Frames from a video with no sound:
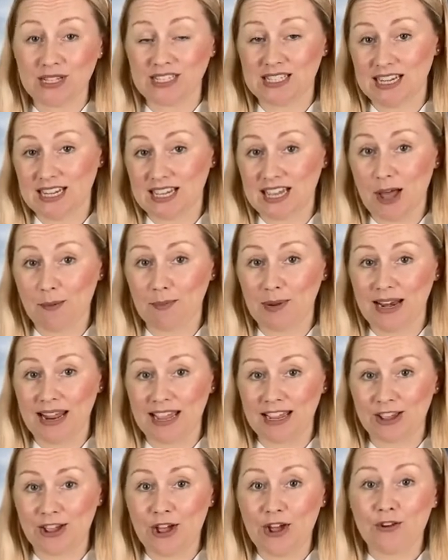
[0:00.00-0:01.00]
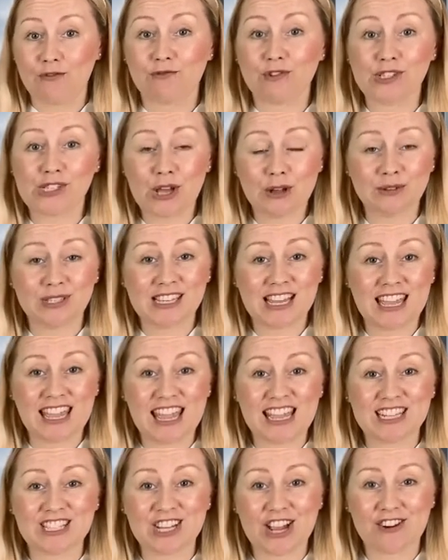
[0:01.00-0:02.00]
decoupling, resulting
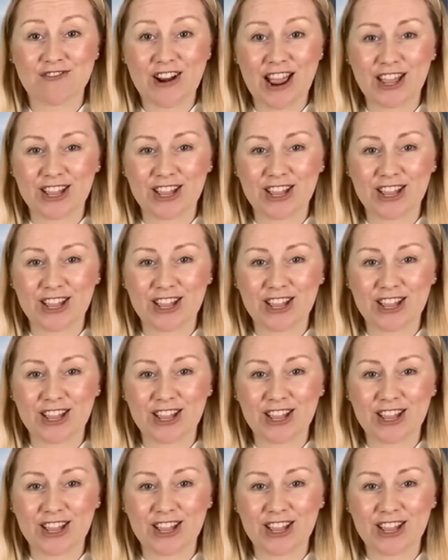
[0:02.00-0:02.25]
in direct